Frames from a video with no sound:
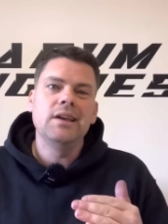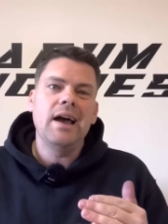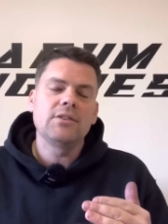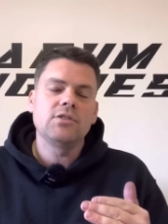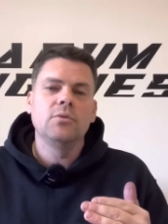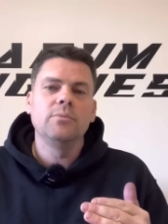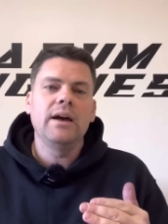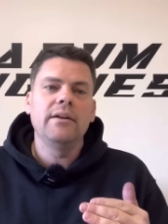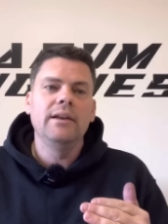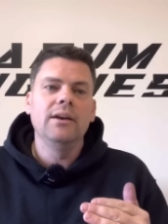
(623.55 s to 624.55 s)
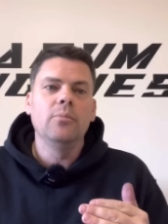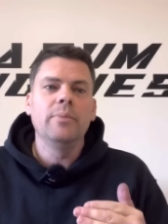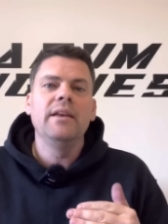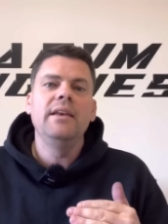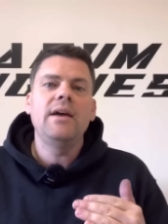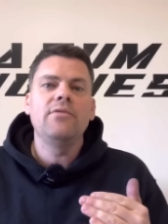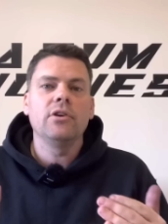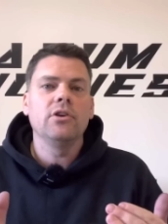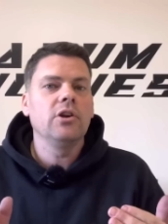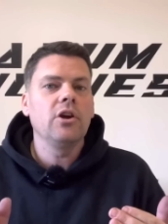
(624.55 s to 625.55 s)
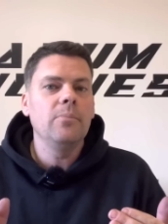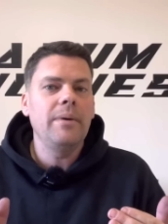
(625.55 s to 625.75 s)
It has come down a little bit. Never going to go